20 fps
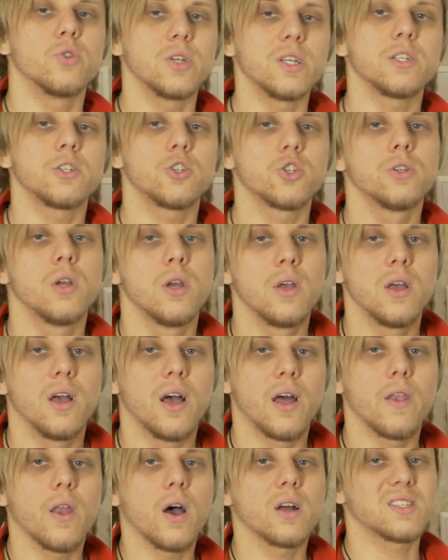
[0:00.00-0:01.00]
rich
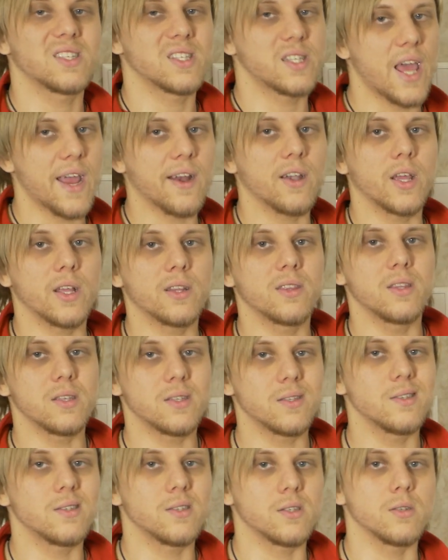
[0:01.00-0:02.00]
and not stagnate the
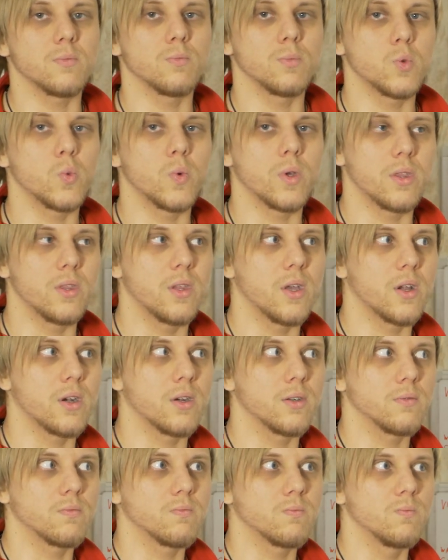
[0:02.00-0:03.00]
system with
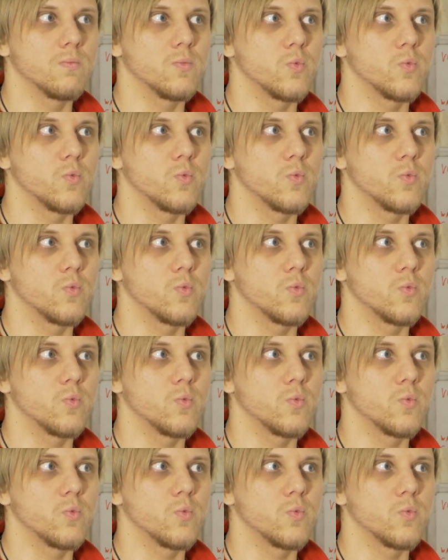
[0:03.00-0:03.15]
their